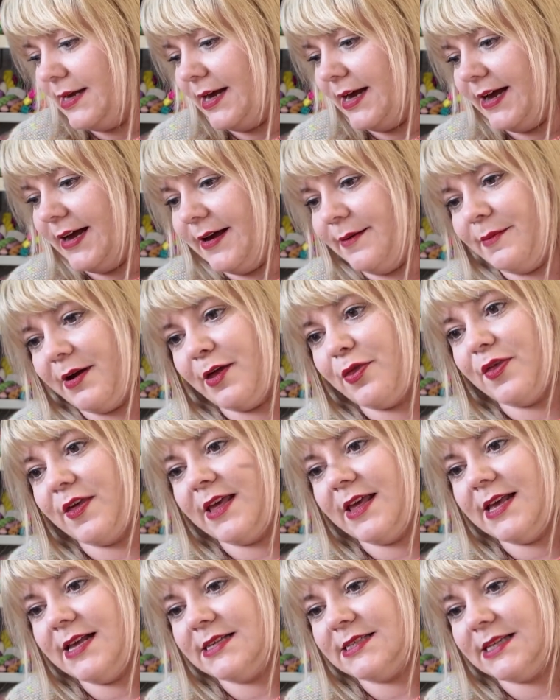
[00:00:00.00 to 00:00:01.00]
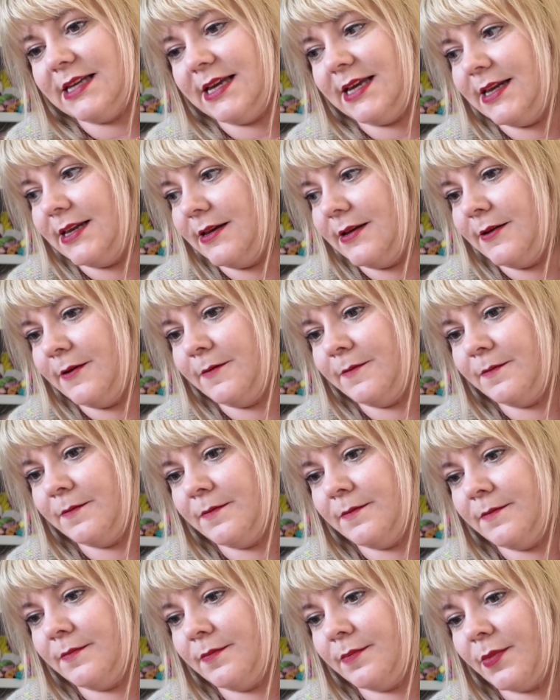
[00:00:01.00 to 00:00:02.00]
I think it's in...
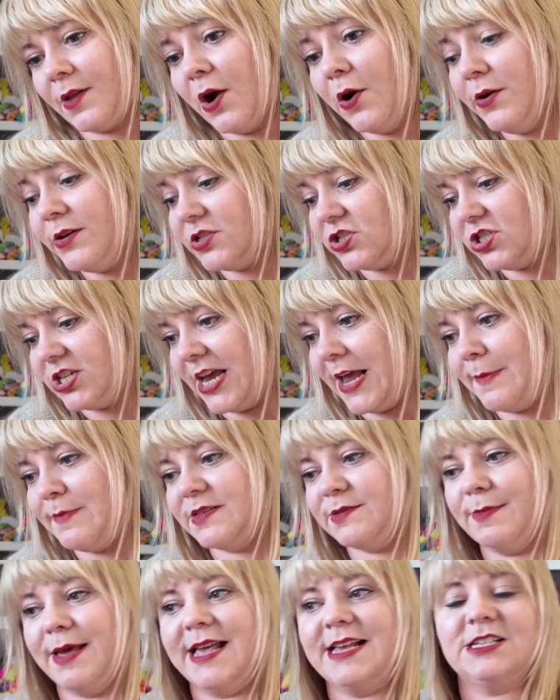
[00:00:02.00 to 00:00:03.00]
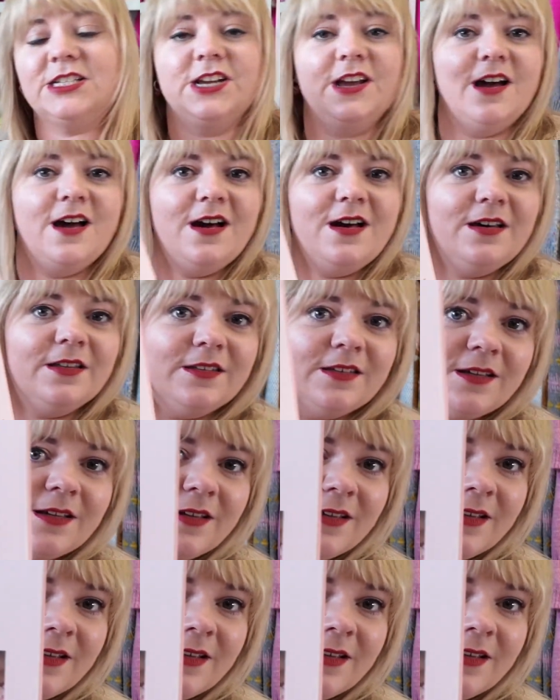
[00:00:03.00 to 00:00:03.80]
Oh, it's James Makes Yarn.